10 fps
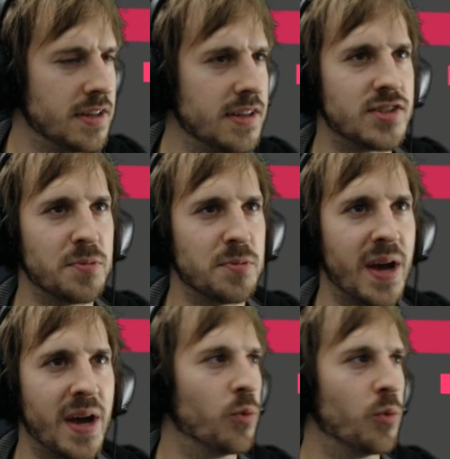It's a
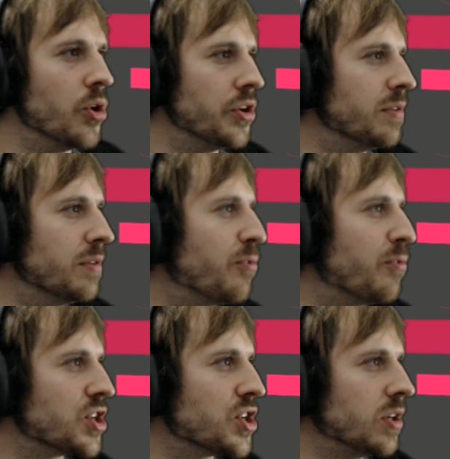bad word in
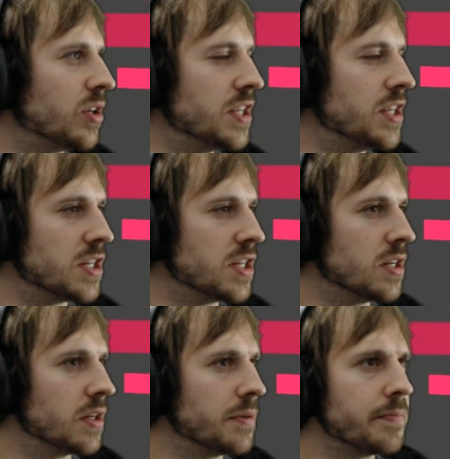French Canadian.
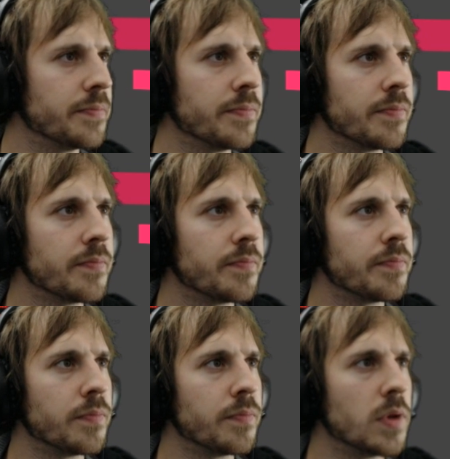
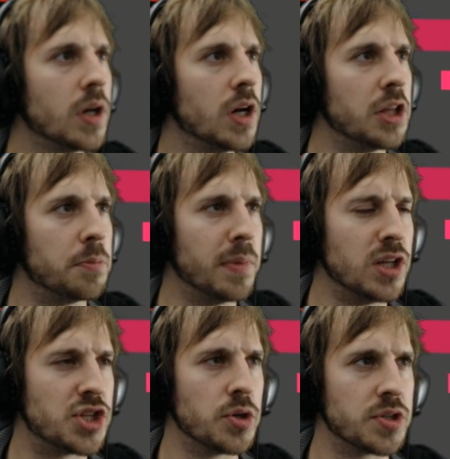It
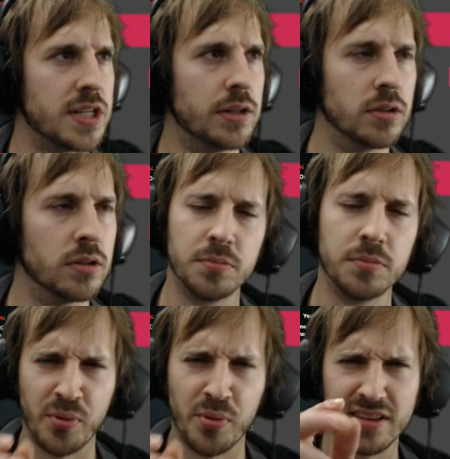means those little
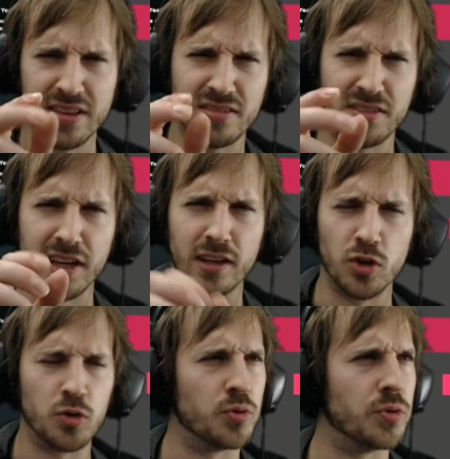bread thing
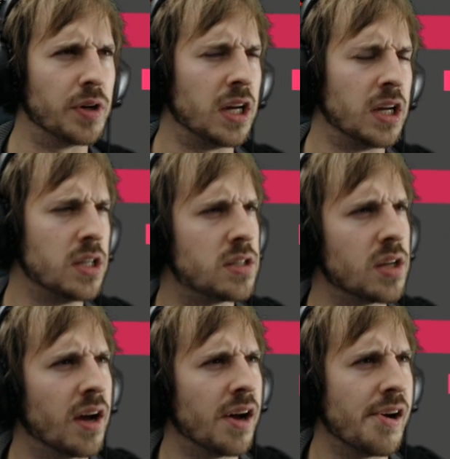you eat
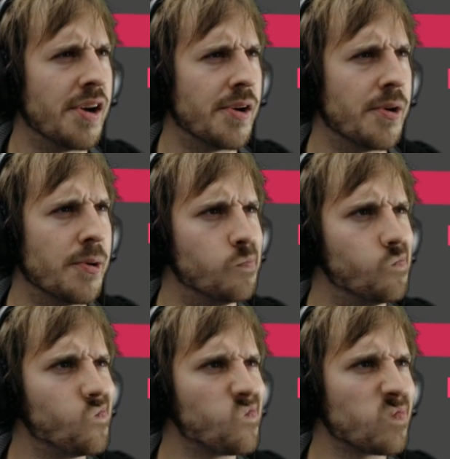uh,
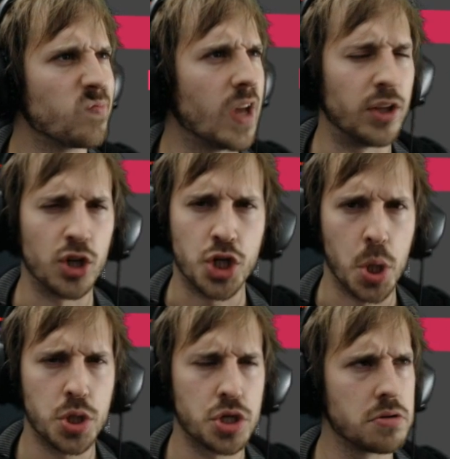at the
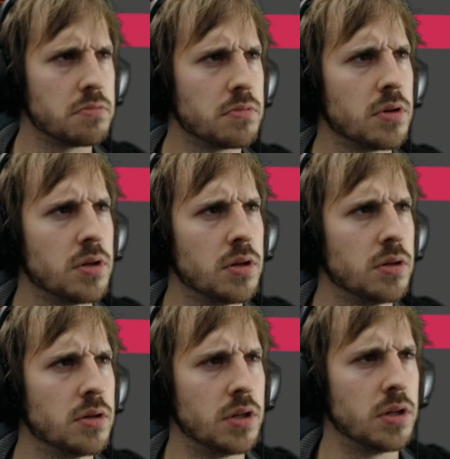church.
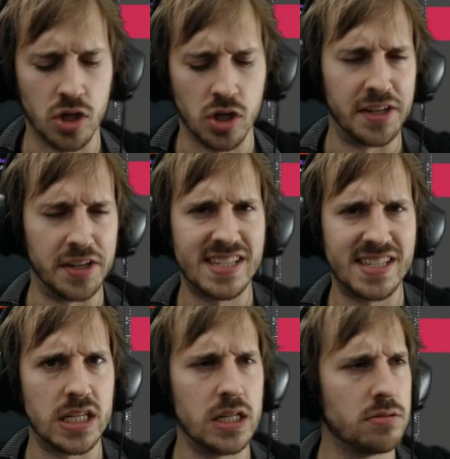It's called an
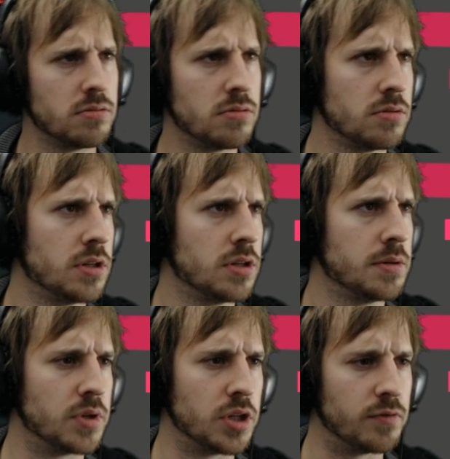ST.
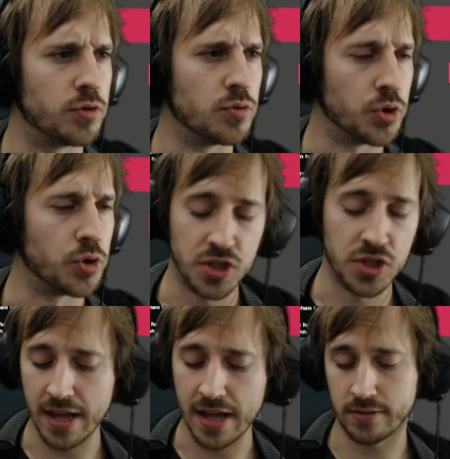But if you use
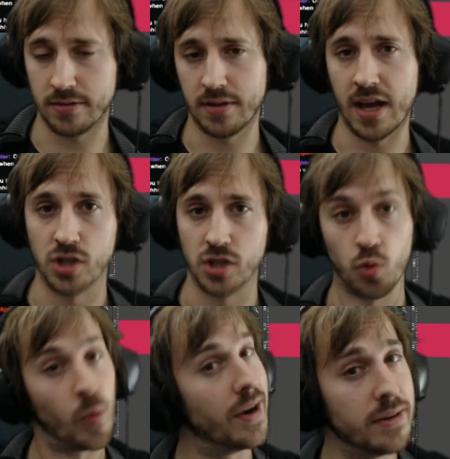that as a
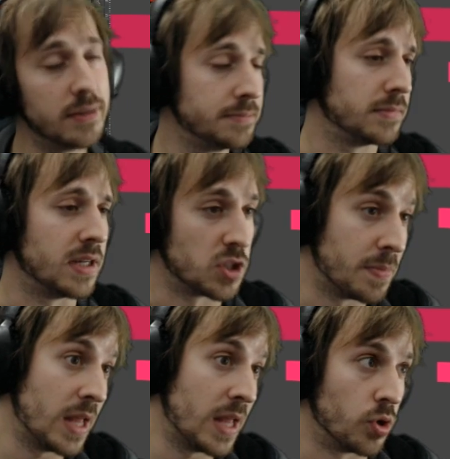swear, it's a
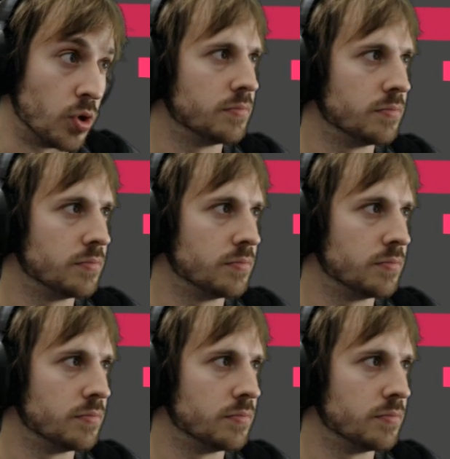bad word.